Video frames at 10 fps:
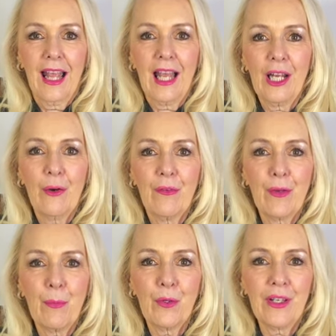Hello
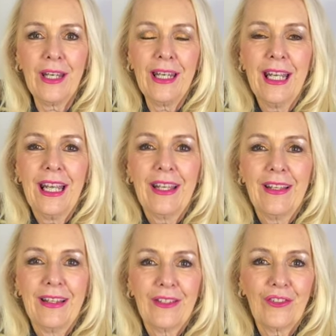everybody,
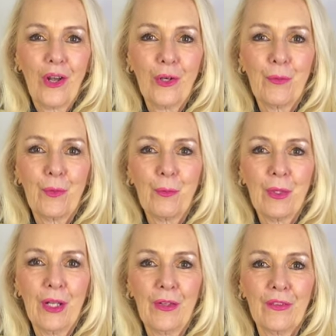Charlotte from
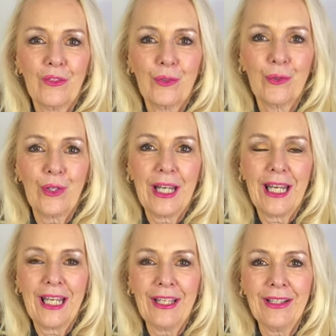Plaza Jewellery
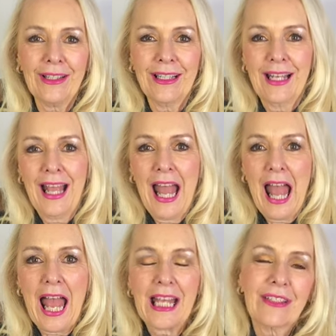here,
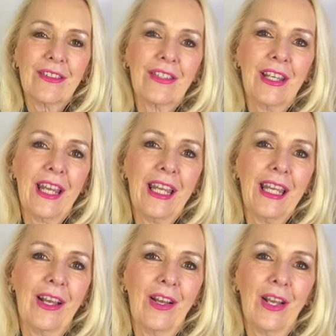and today
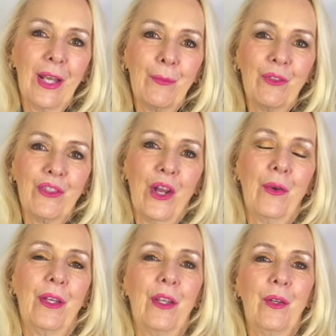I am
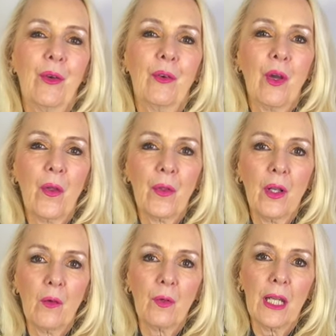showing you a rather
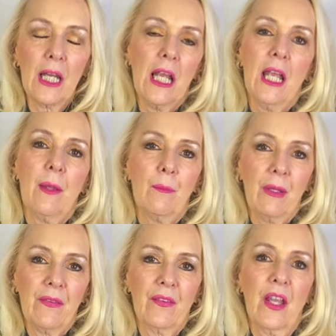lovely
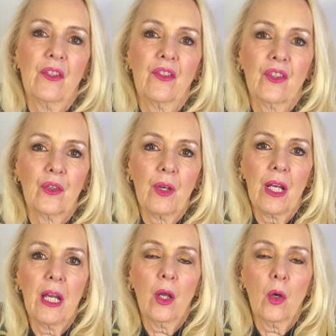
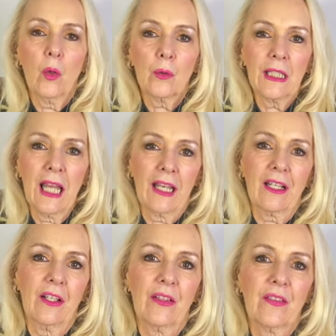mid-century gold
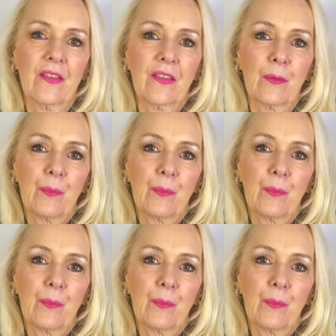necklace.